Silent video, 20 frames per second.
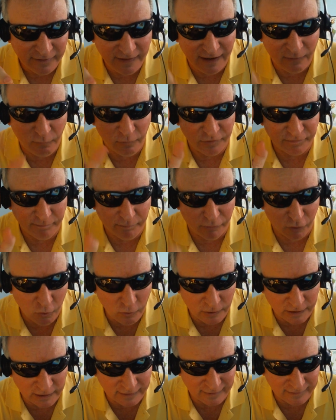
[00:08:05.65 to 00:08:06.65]
that was
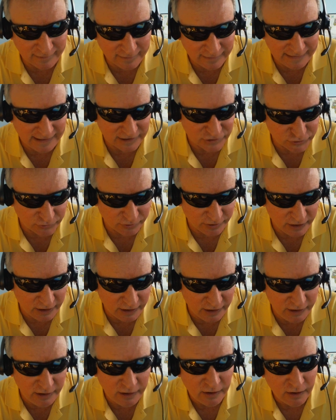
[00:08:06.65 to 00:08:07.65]
broken
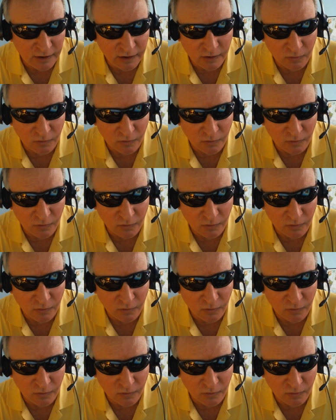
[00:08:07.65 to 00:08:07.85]
yesterday